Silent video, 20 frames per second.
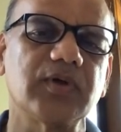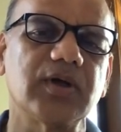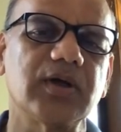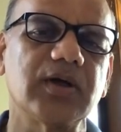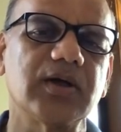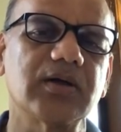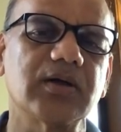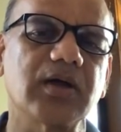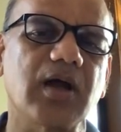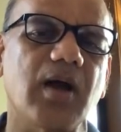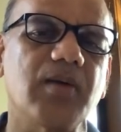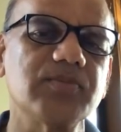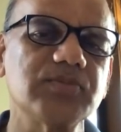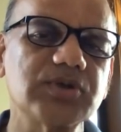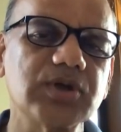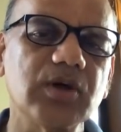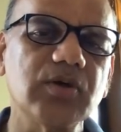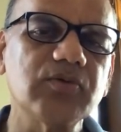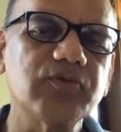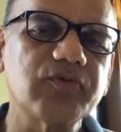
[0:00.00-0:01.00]
It comes
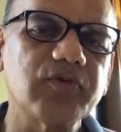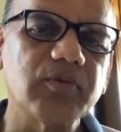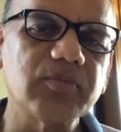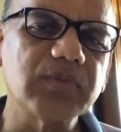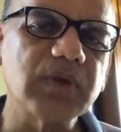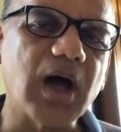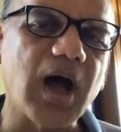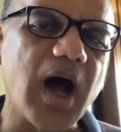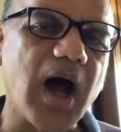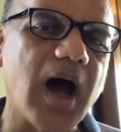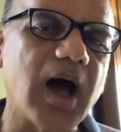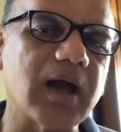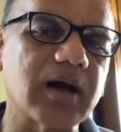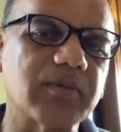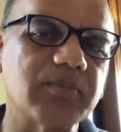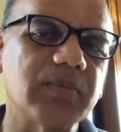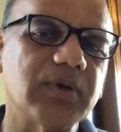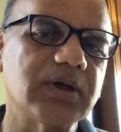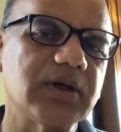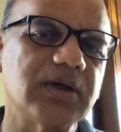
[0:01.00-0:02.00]
out from the arc,
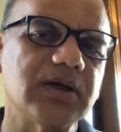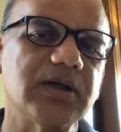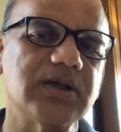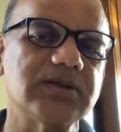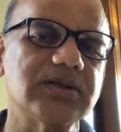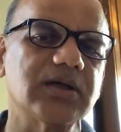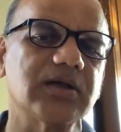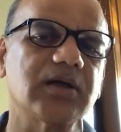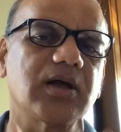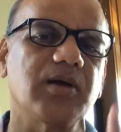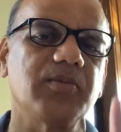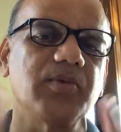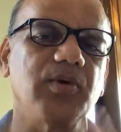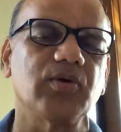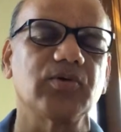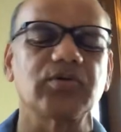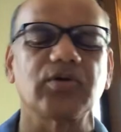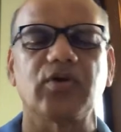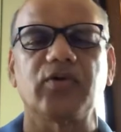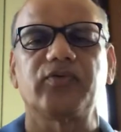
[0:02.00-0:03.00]
but it doesn't come
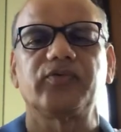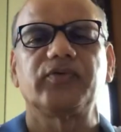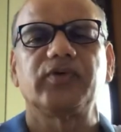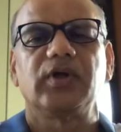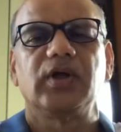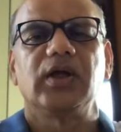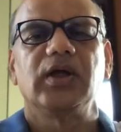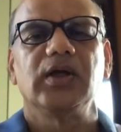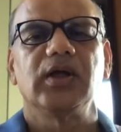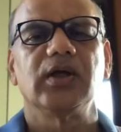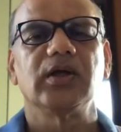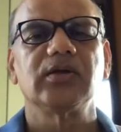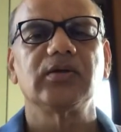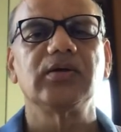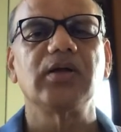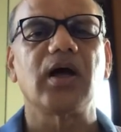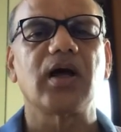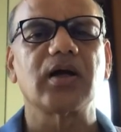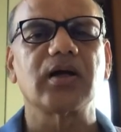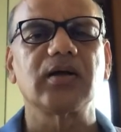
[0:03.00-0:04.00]
out of
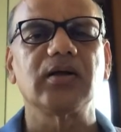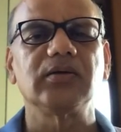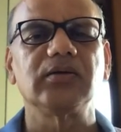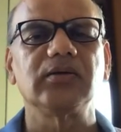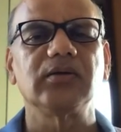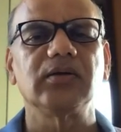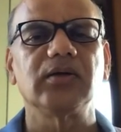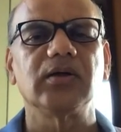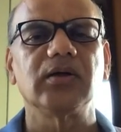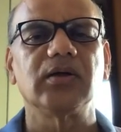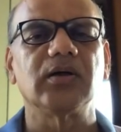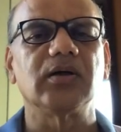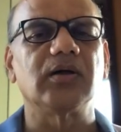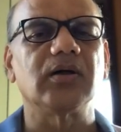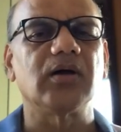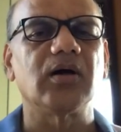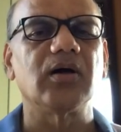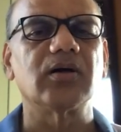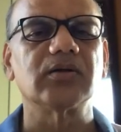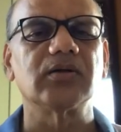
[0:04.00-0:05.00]
the argon
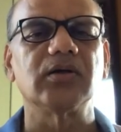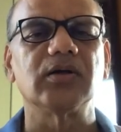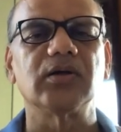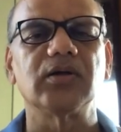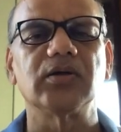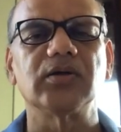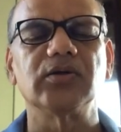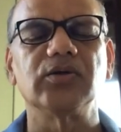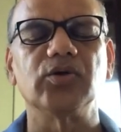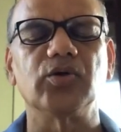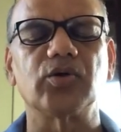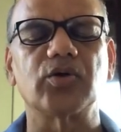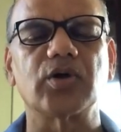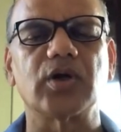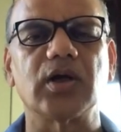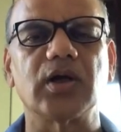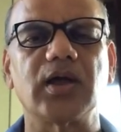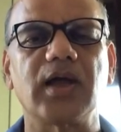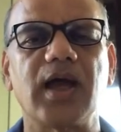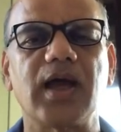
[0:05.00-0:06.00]
or the
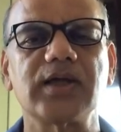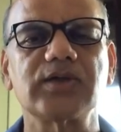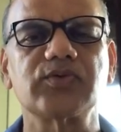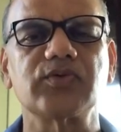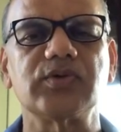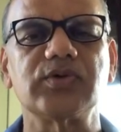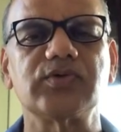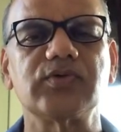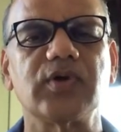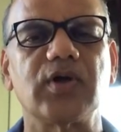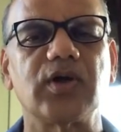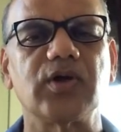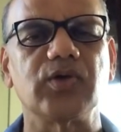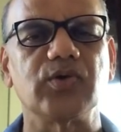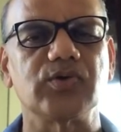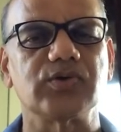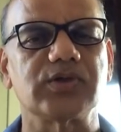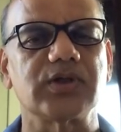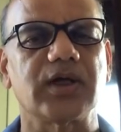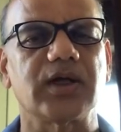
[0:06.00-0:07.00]
neutral gas which you are
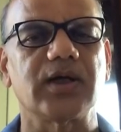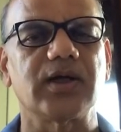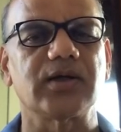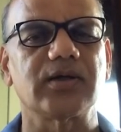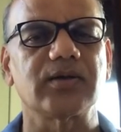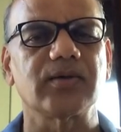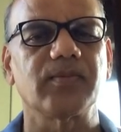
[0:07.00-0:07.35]
using it.